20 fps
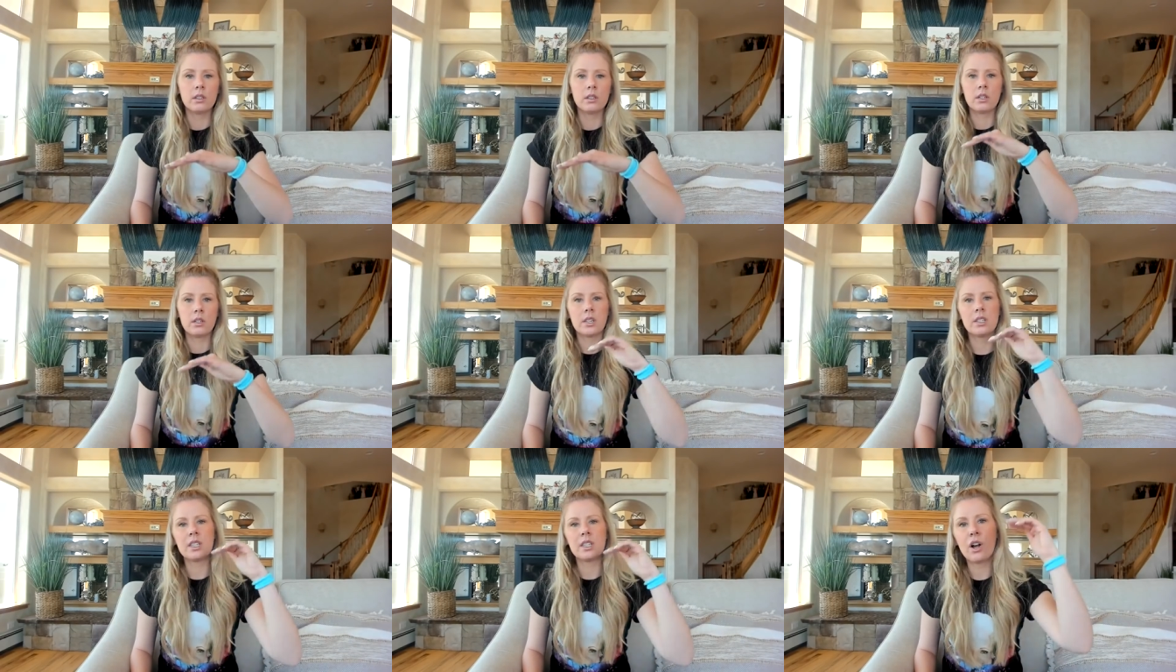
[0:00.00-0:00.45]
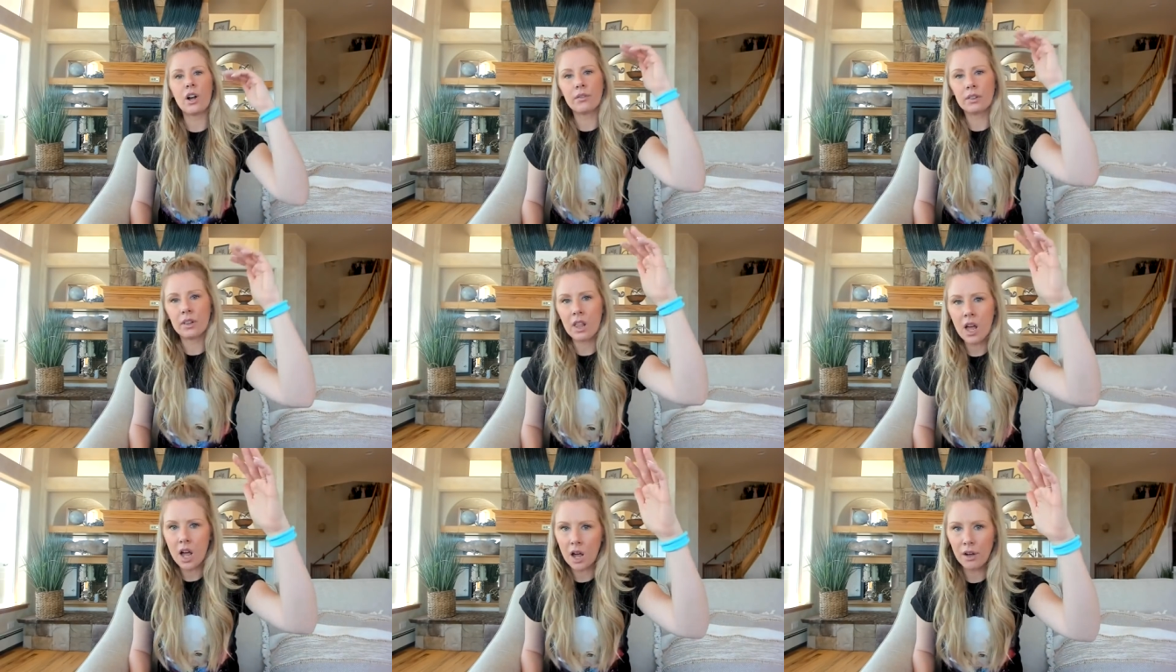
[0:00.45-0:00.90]
to self
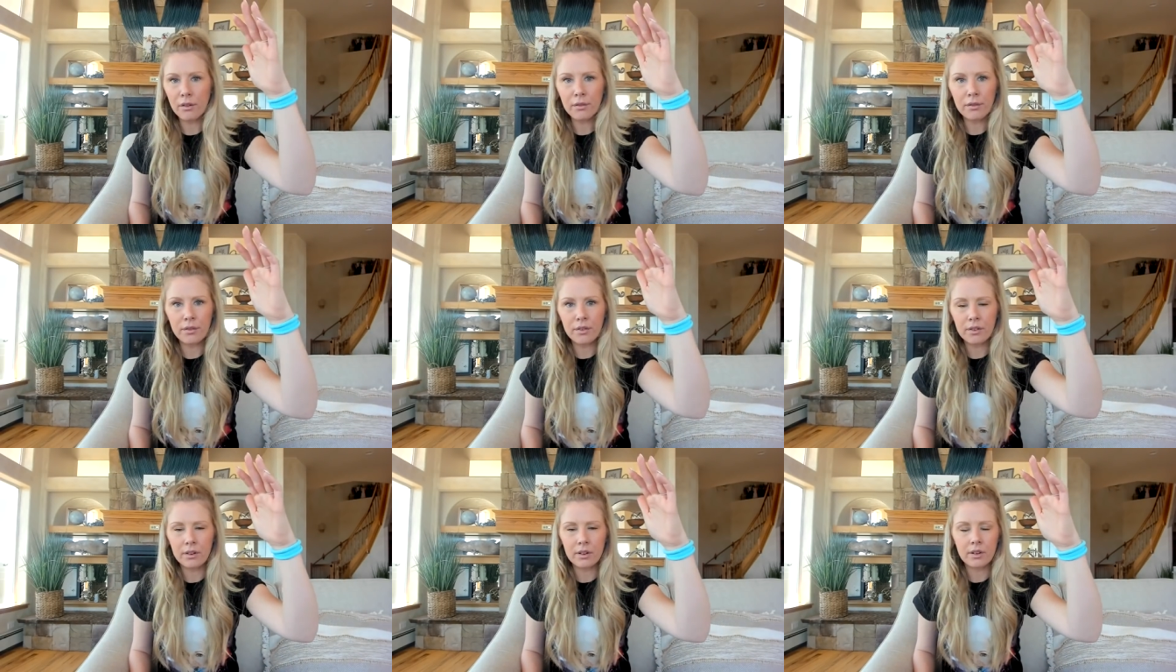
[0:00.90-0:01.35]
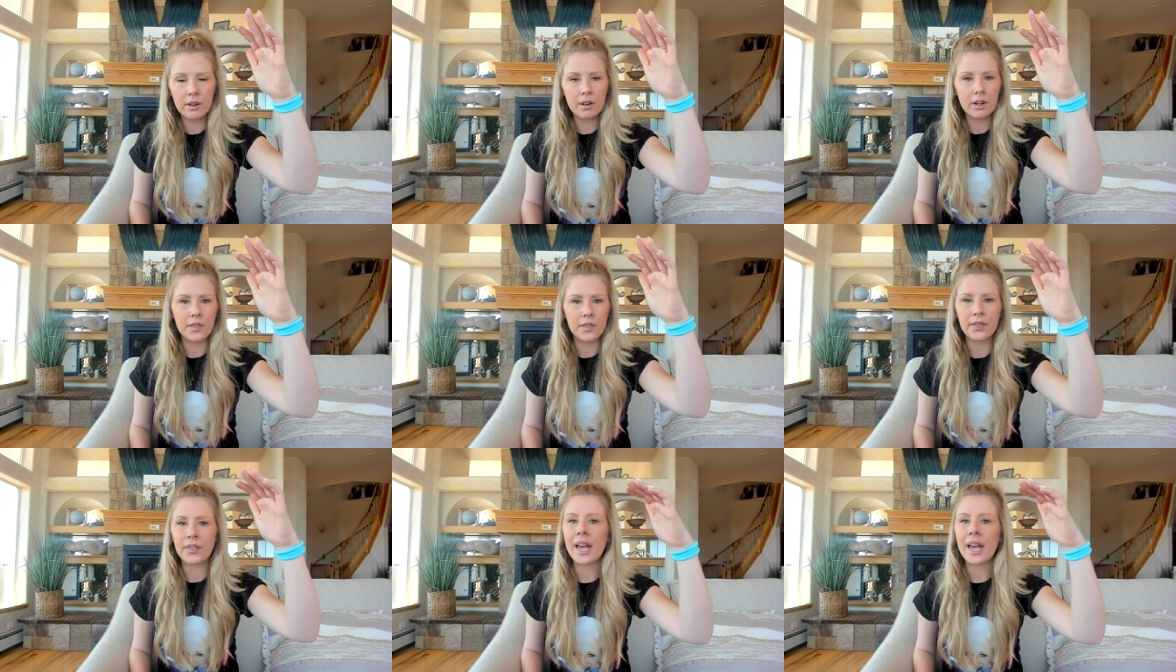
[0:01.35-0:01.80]
love,
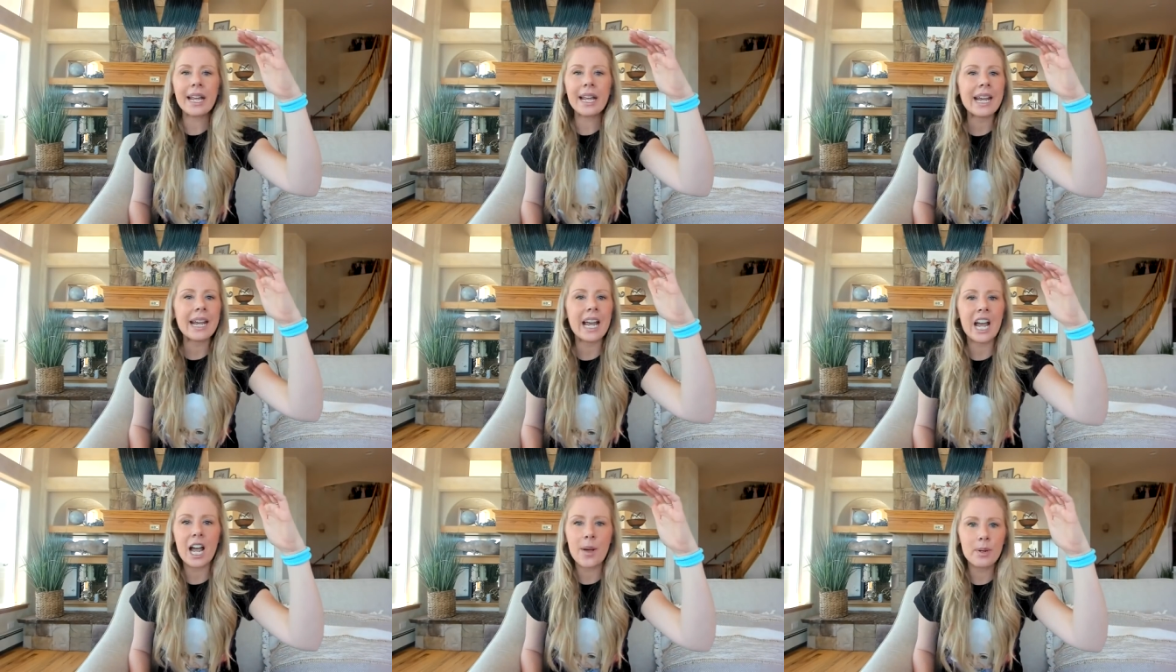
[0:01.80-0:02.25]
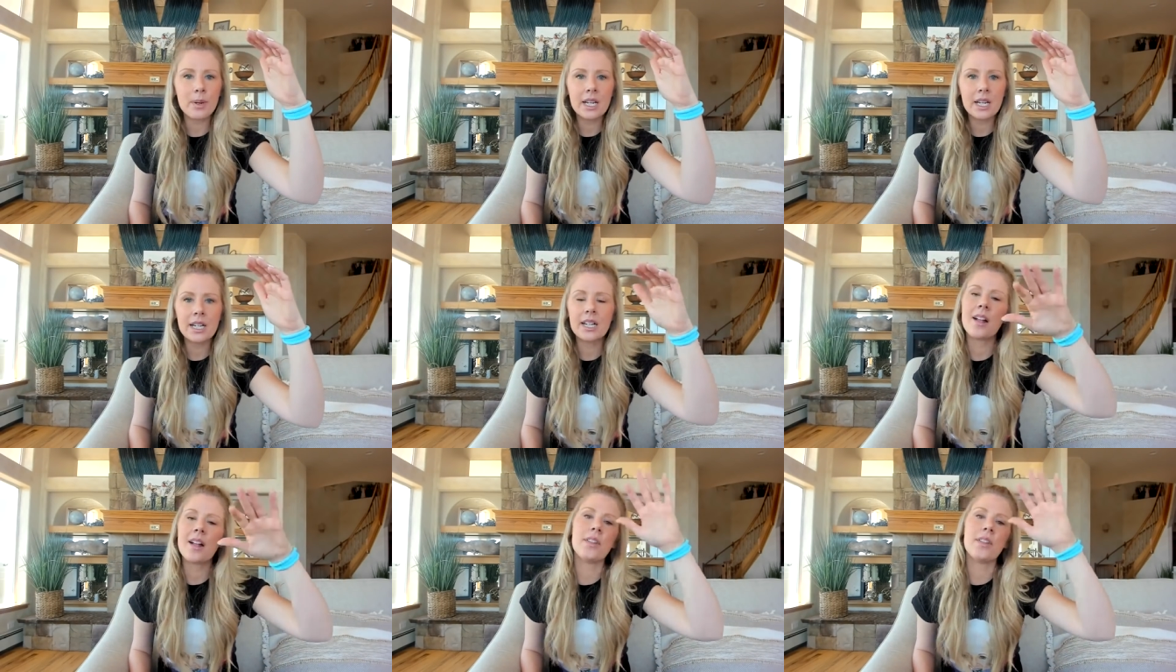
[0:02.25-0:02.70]
that ain't
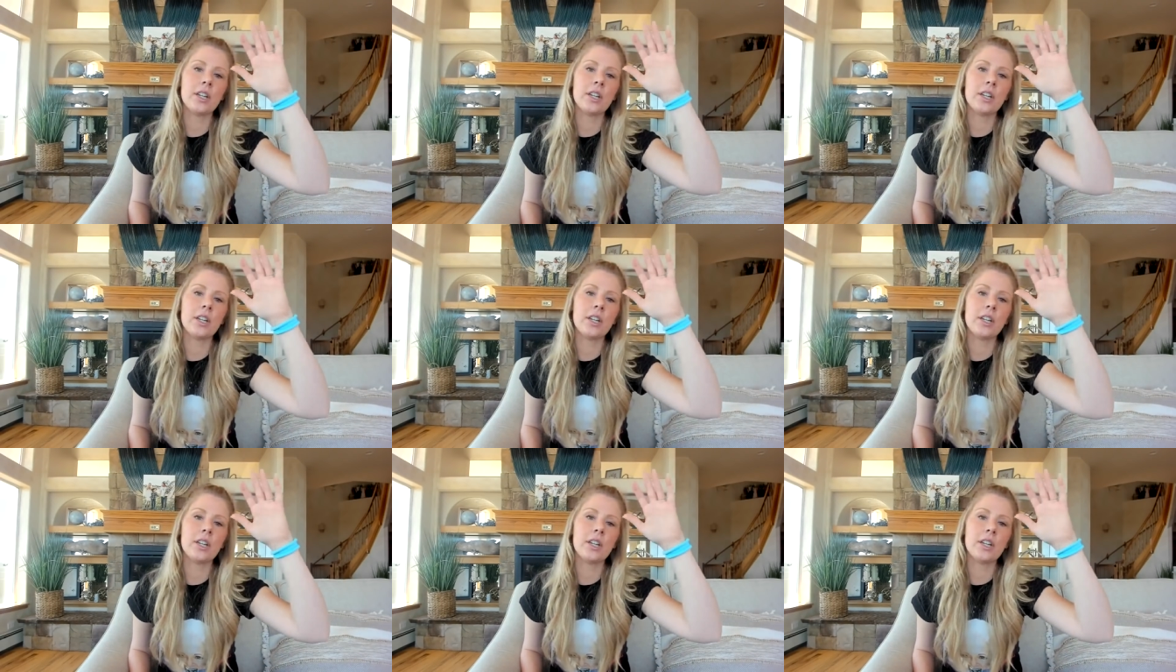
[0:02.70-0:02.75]
happening. And